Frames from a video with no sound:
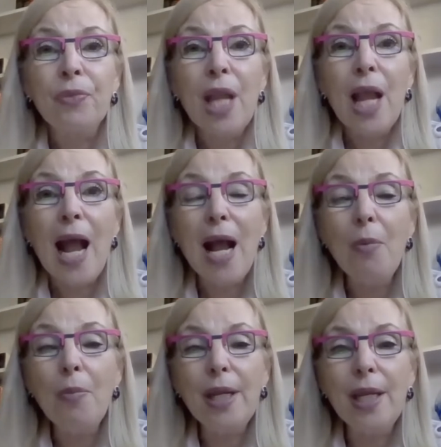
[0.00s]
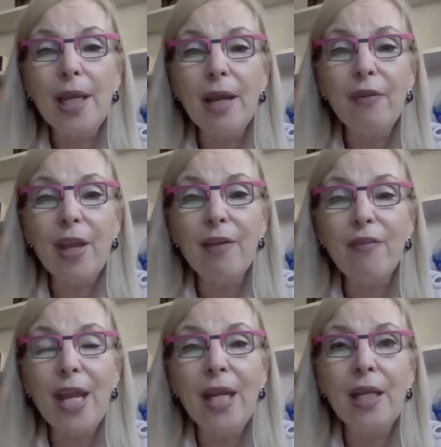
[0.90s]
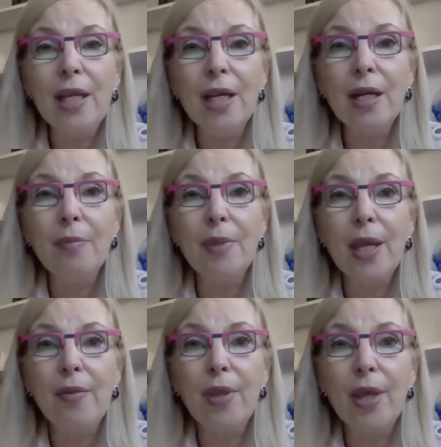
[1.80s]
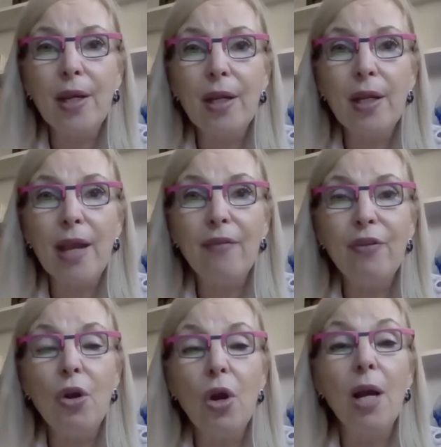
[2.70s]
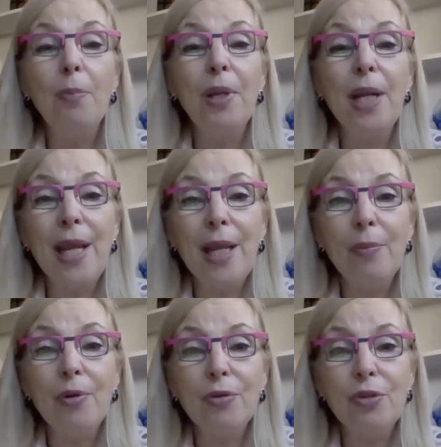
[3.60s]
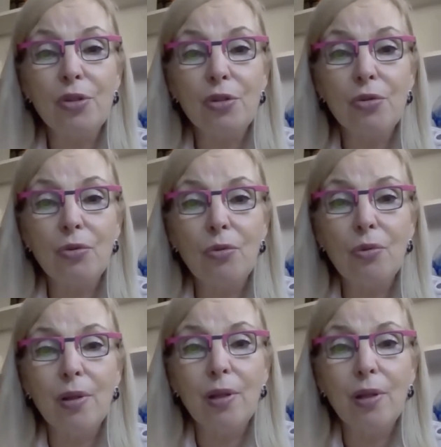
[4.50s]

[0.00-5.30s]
how many have any come that have not been able to